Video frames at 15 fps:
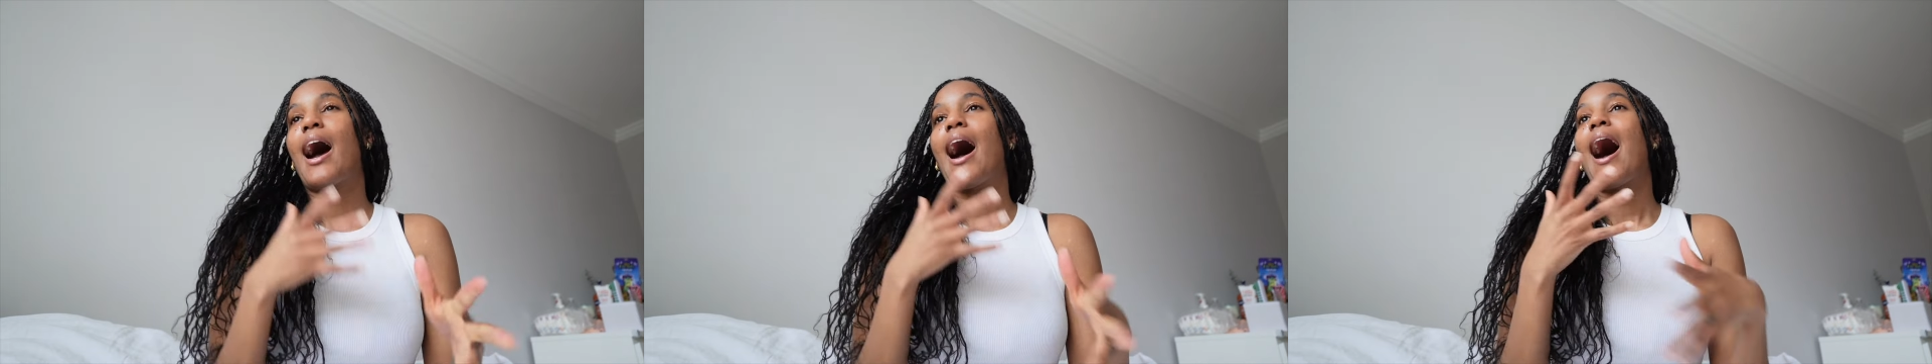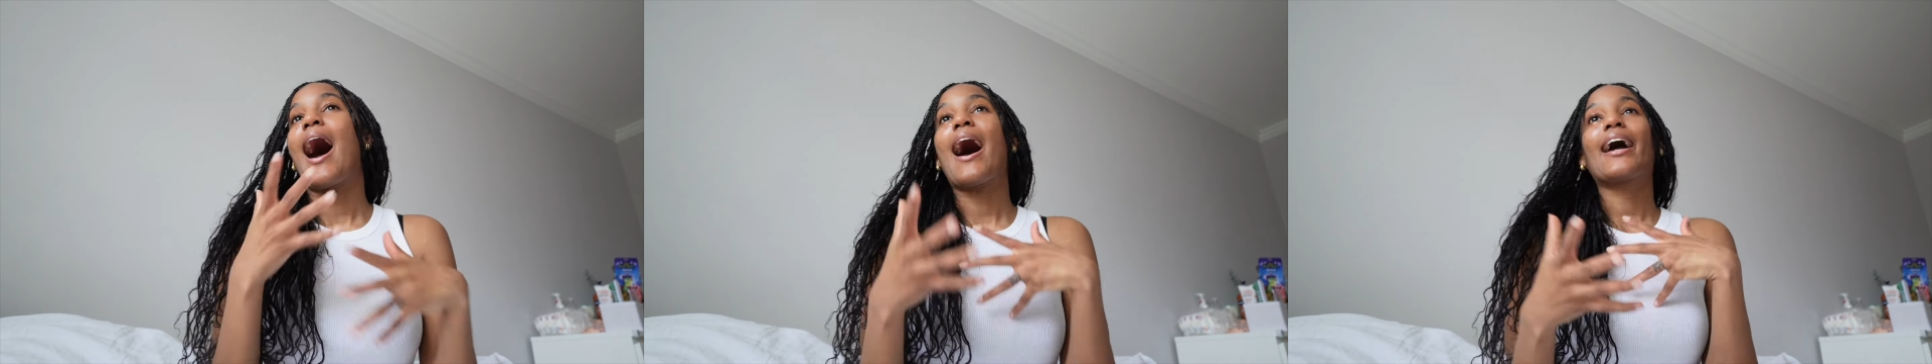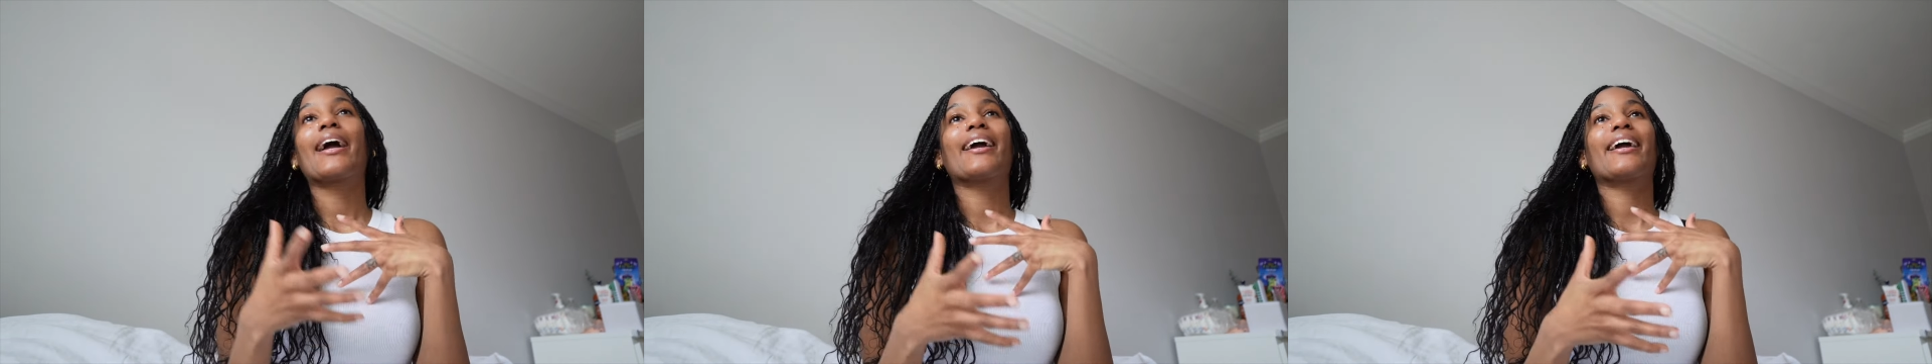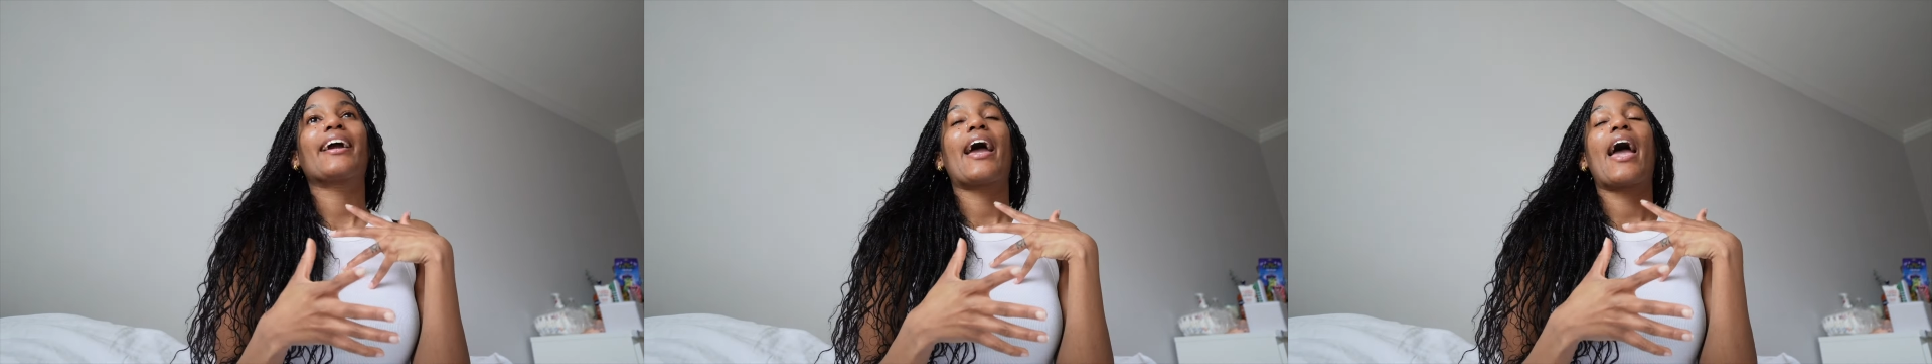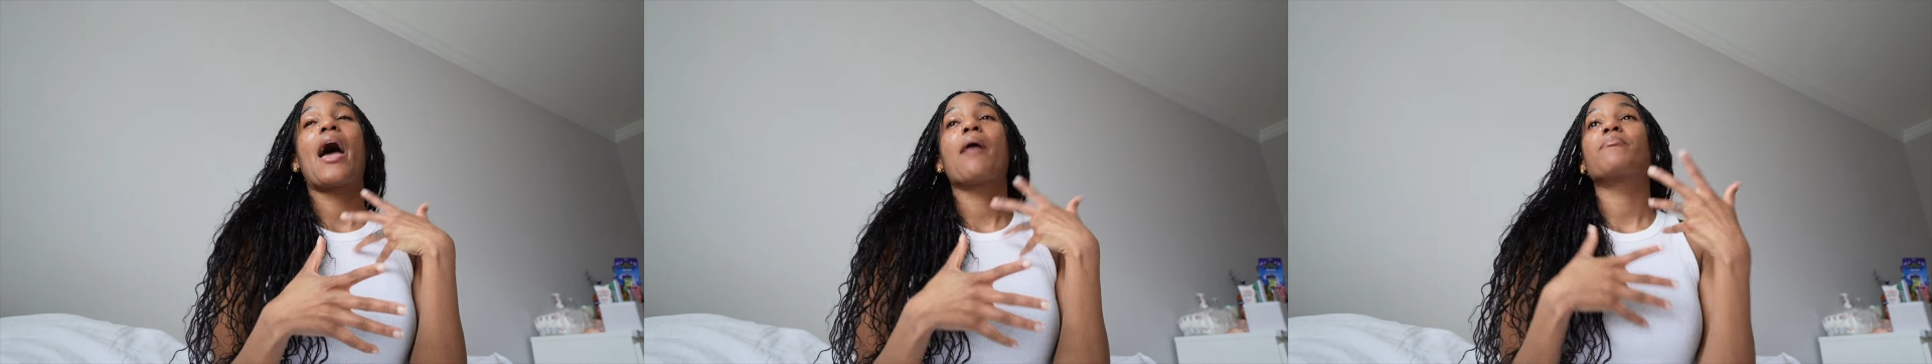
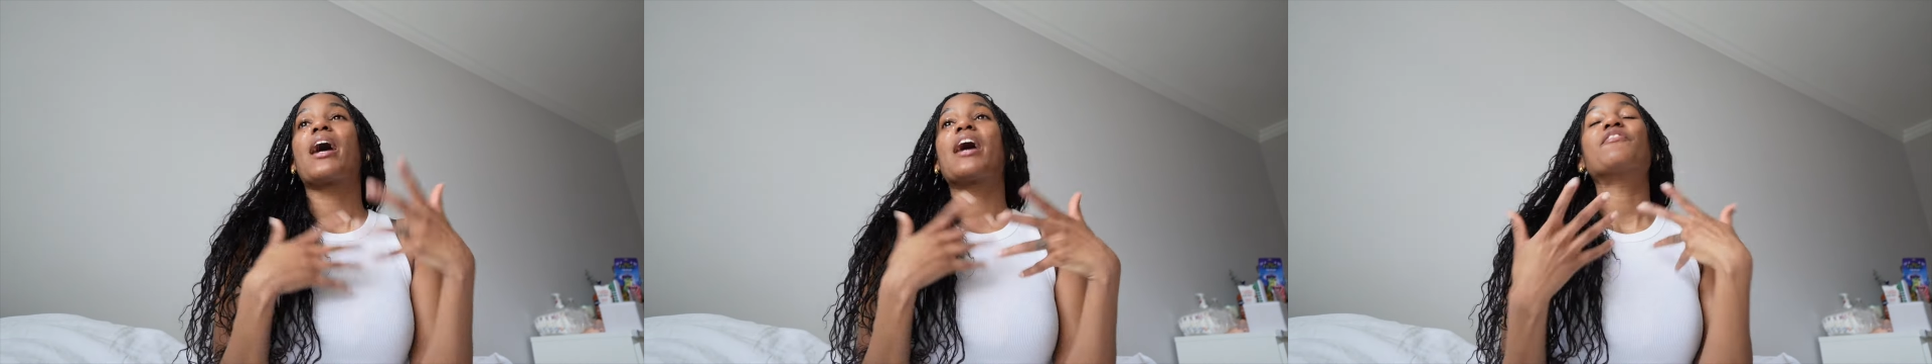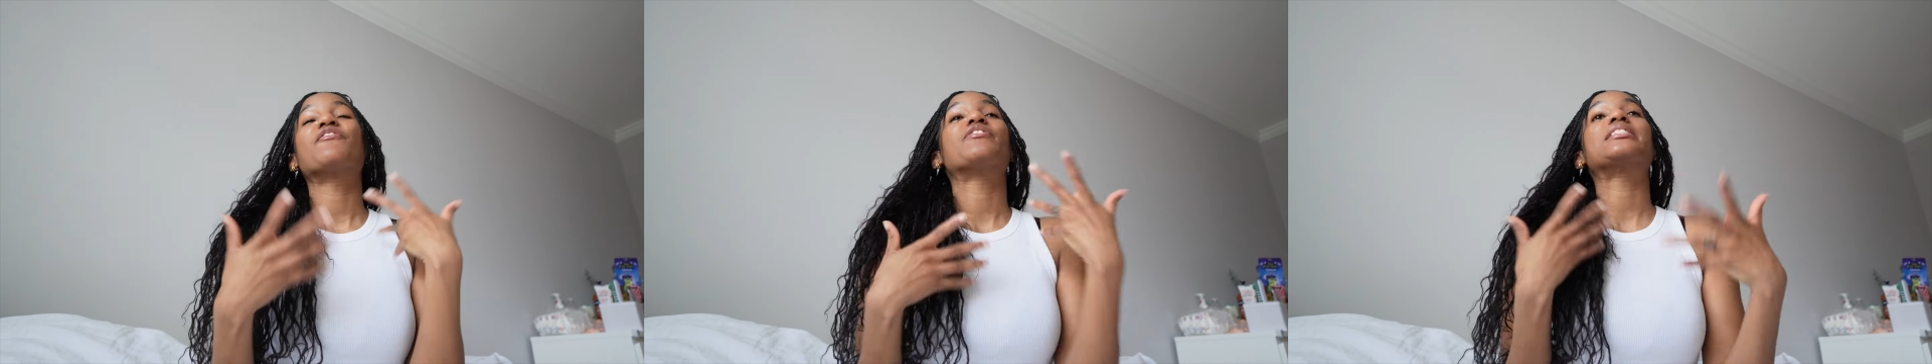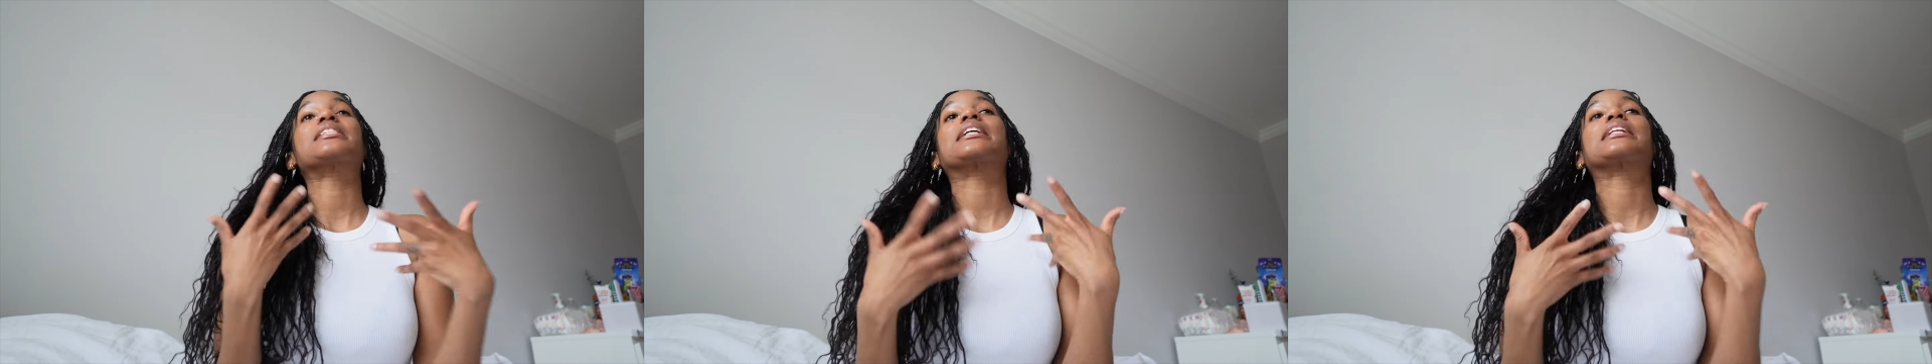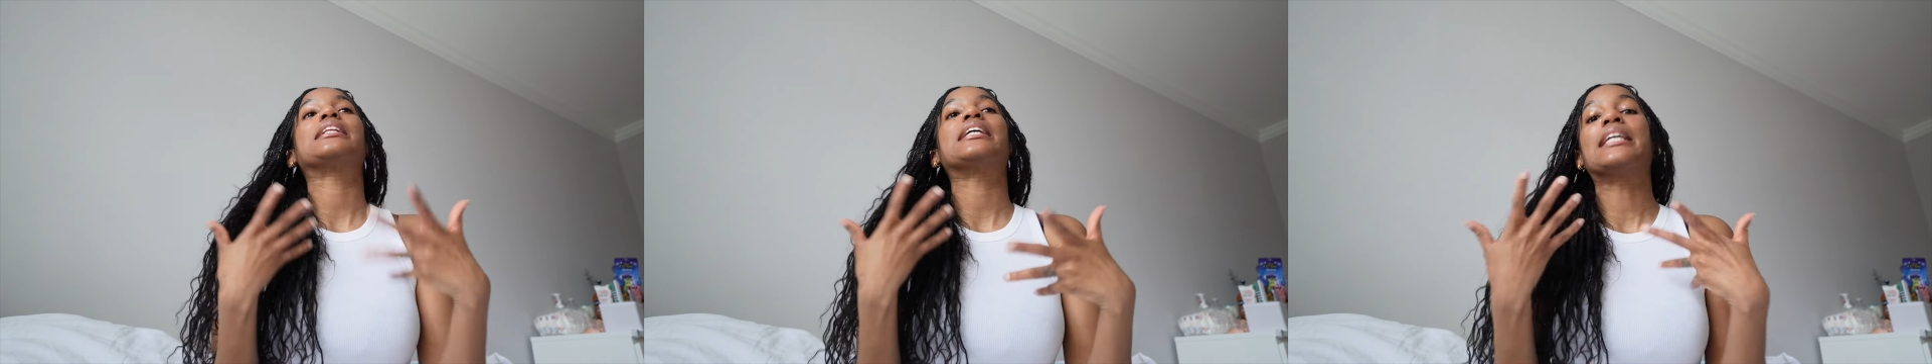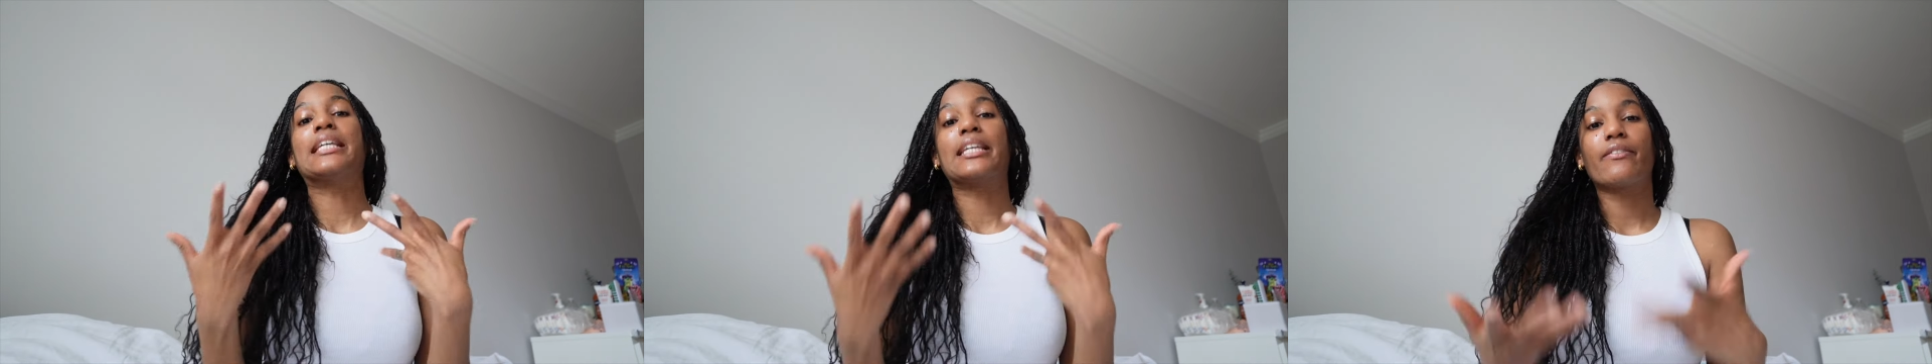I am not
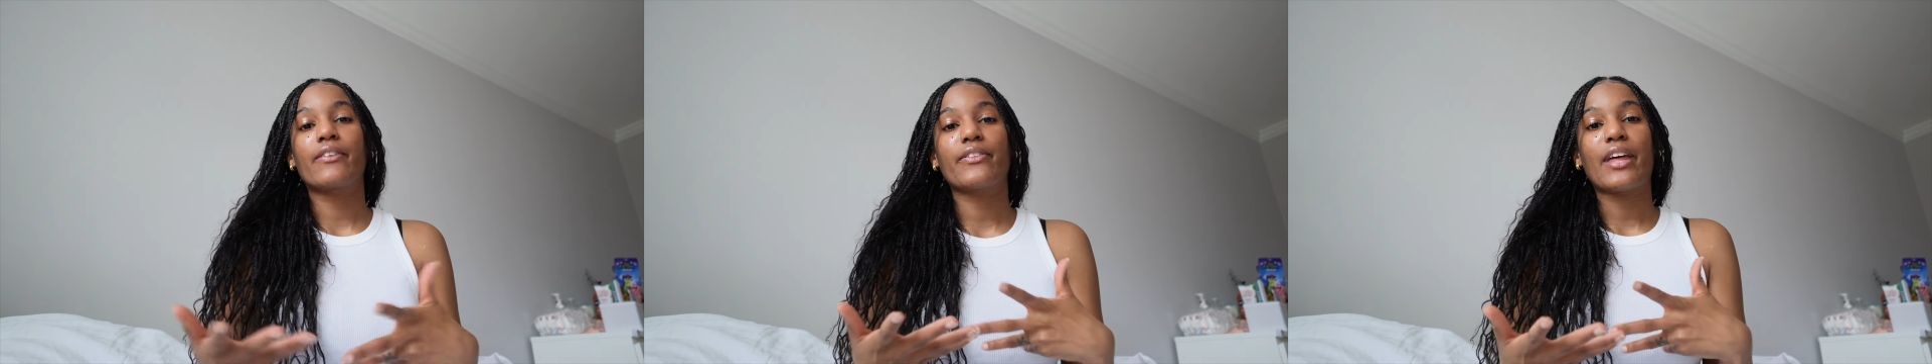physically giving